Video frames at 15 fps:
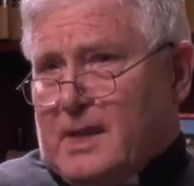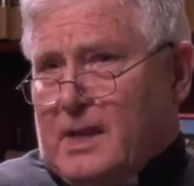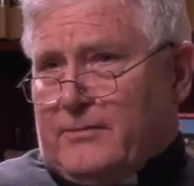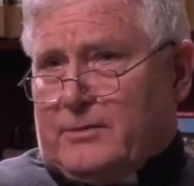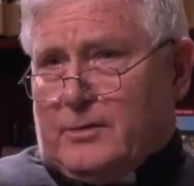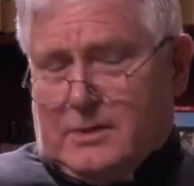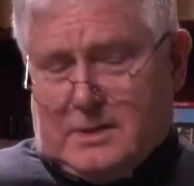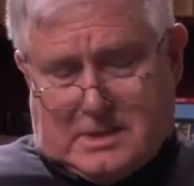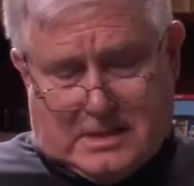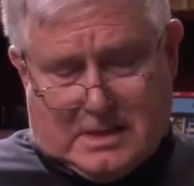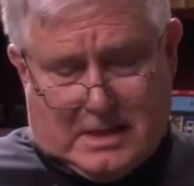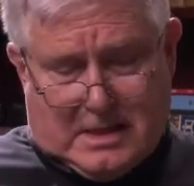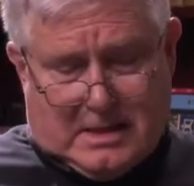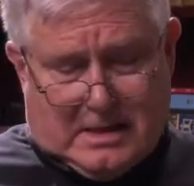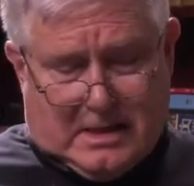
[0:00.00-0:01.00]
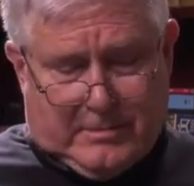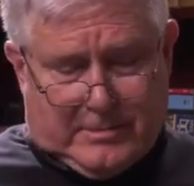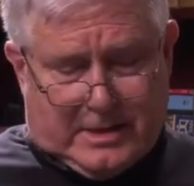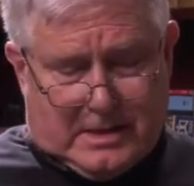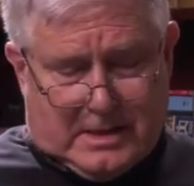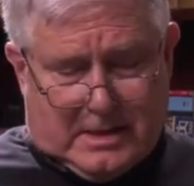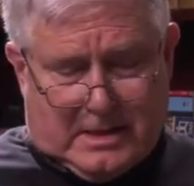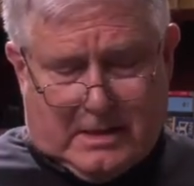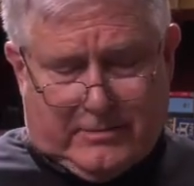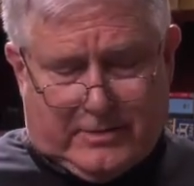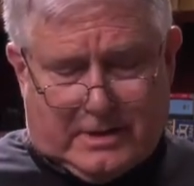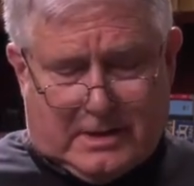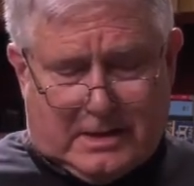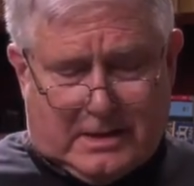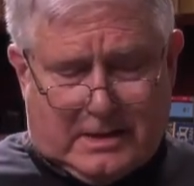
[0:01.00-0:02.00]
Of course, I mean,
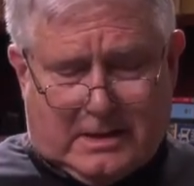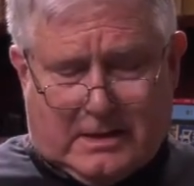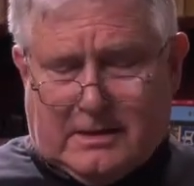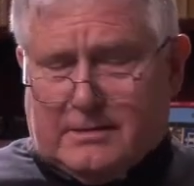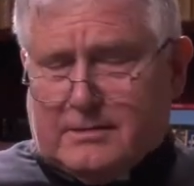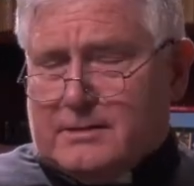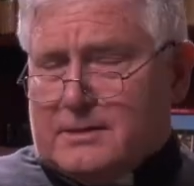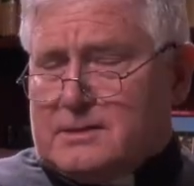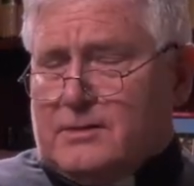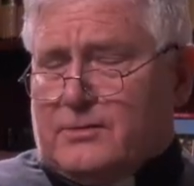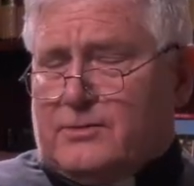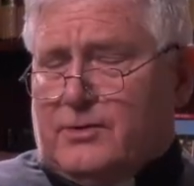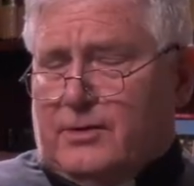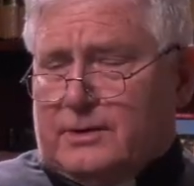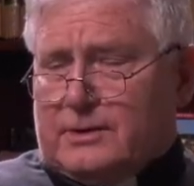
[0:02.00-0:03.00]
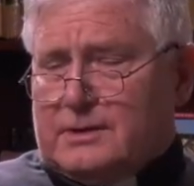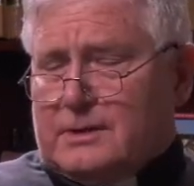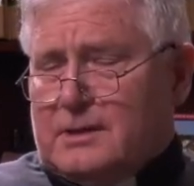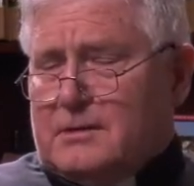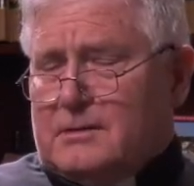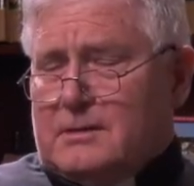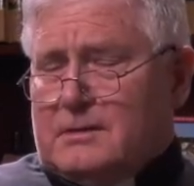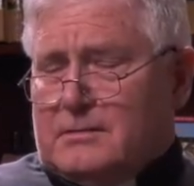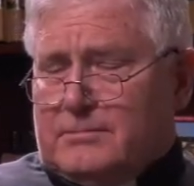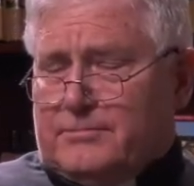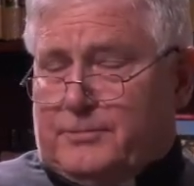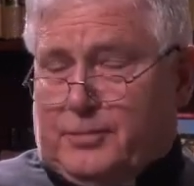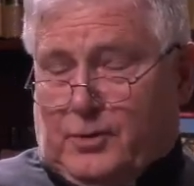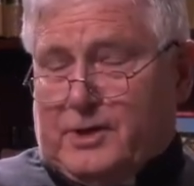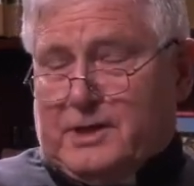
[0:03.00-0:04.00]
even the so-called
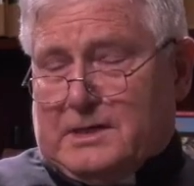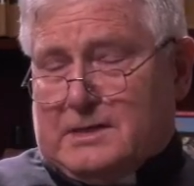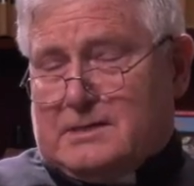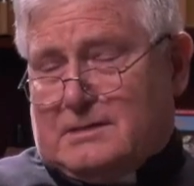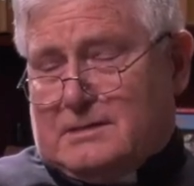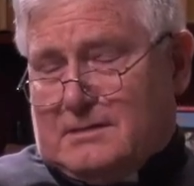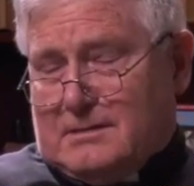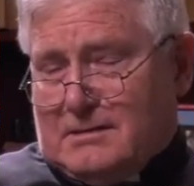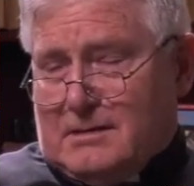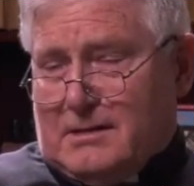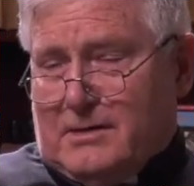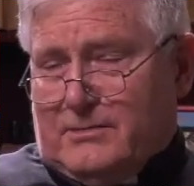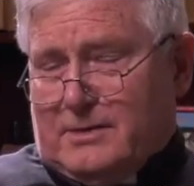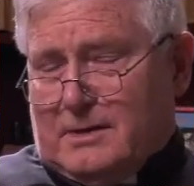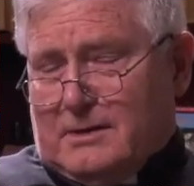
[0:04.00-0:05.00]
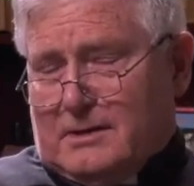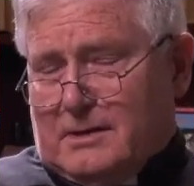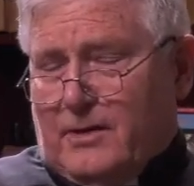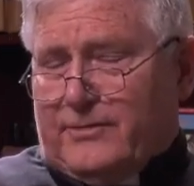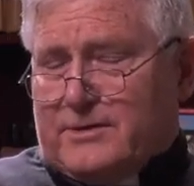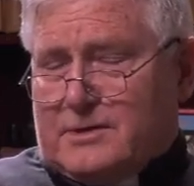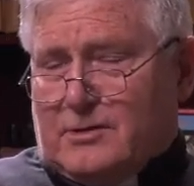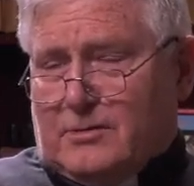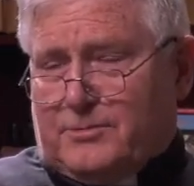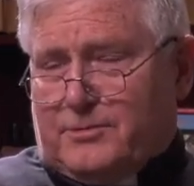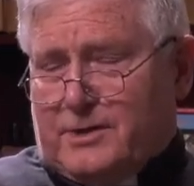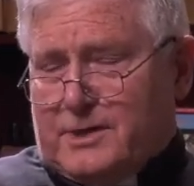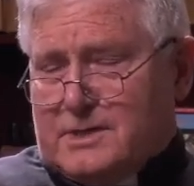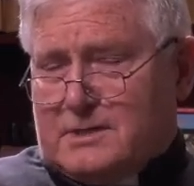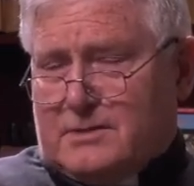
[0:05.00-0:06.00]
priest, of the Novoselic
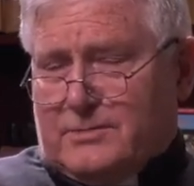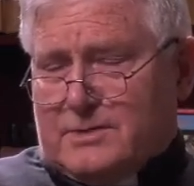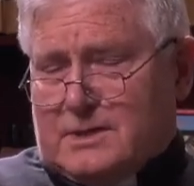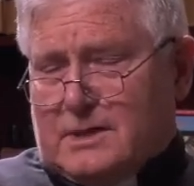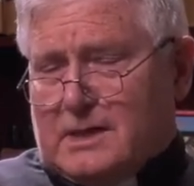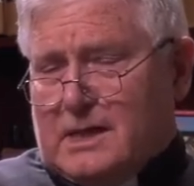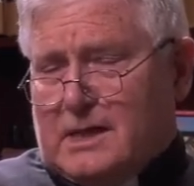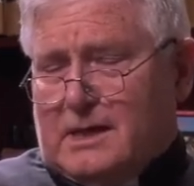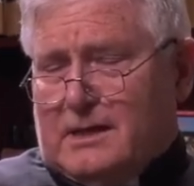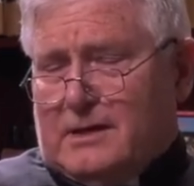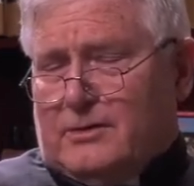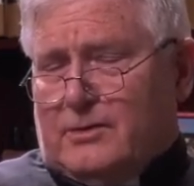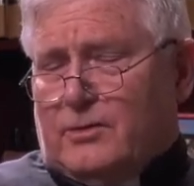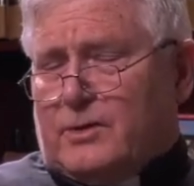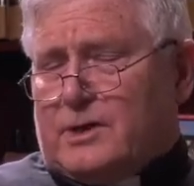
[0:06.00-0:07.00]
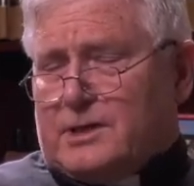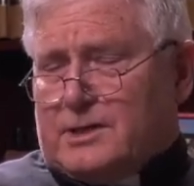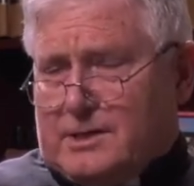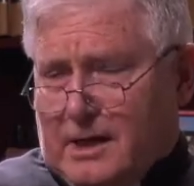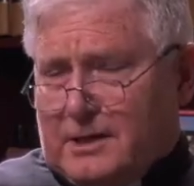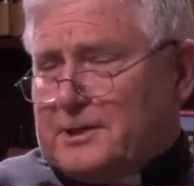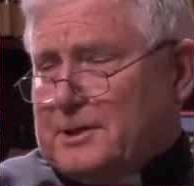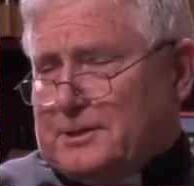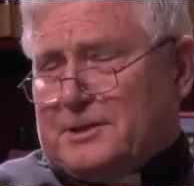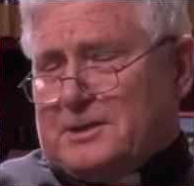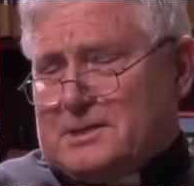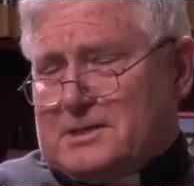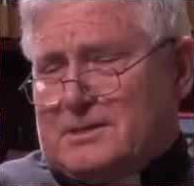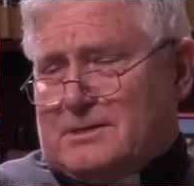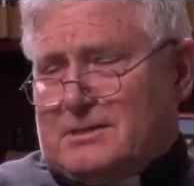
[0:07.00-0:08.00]
priest who was who conducted
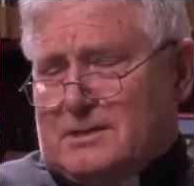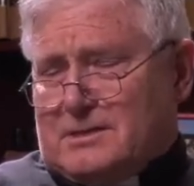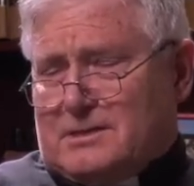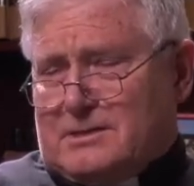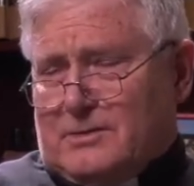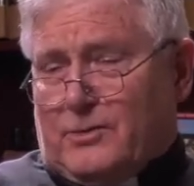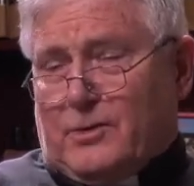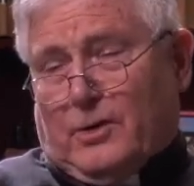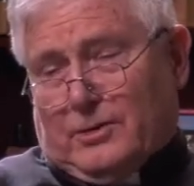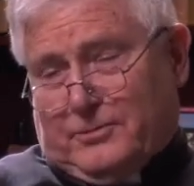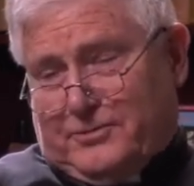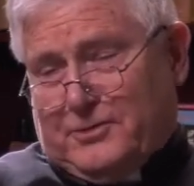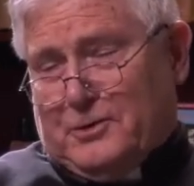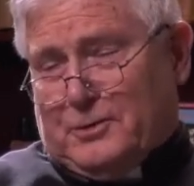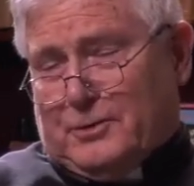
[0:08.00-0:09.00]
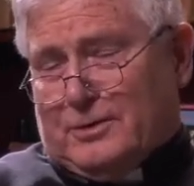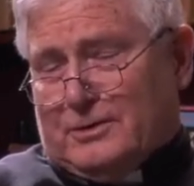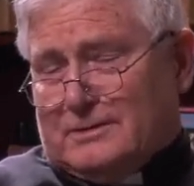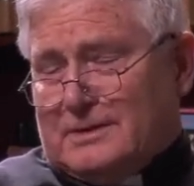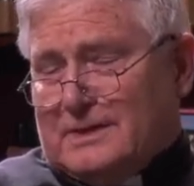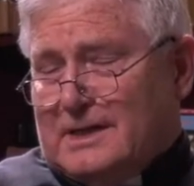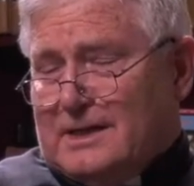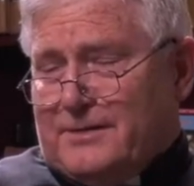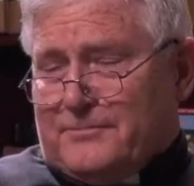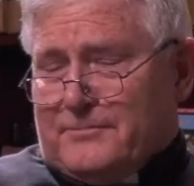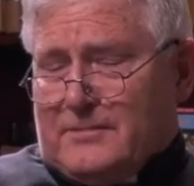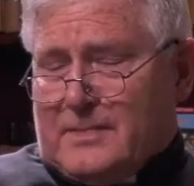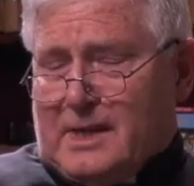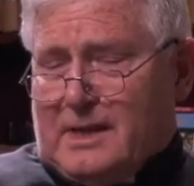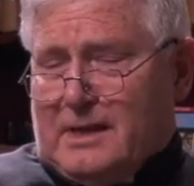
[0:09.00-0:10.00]
this so-called funeral,
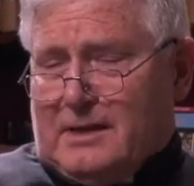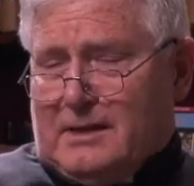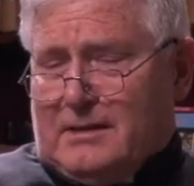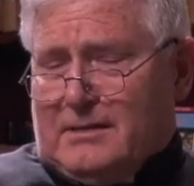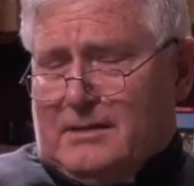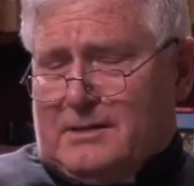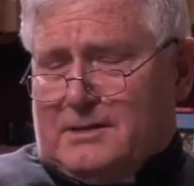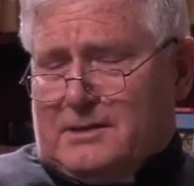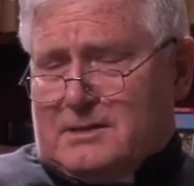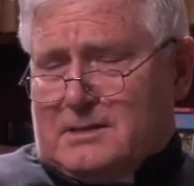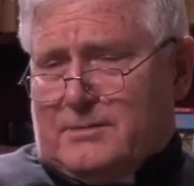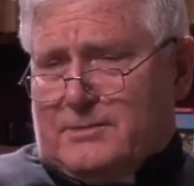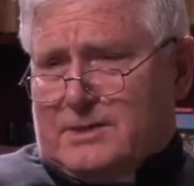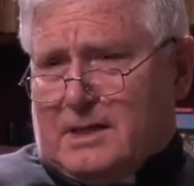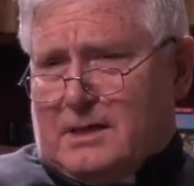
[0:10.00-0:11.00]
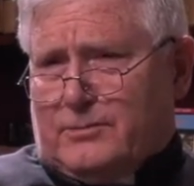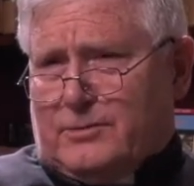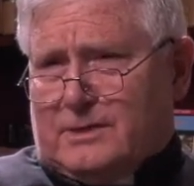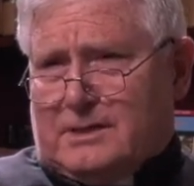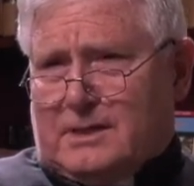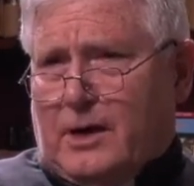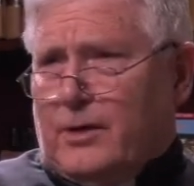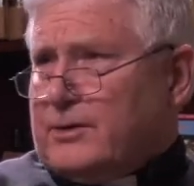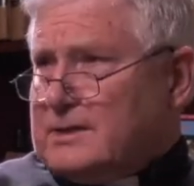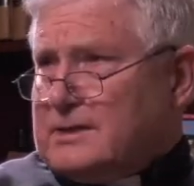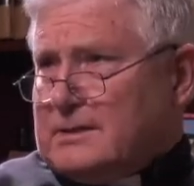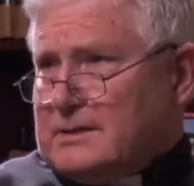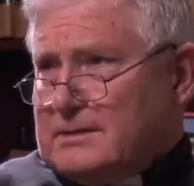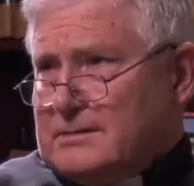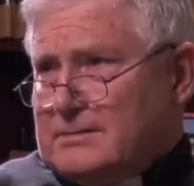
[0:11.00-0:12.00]
I think his name is Edward
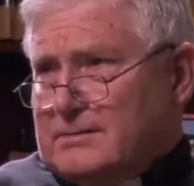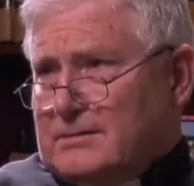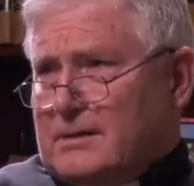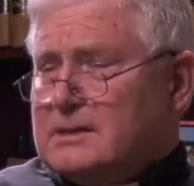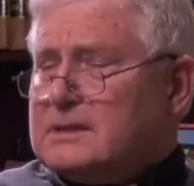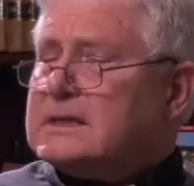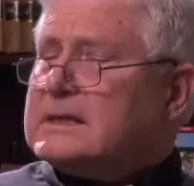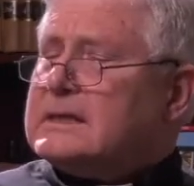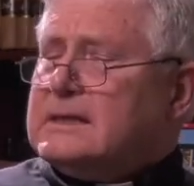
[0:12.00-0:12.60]
Dougherty, right?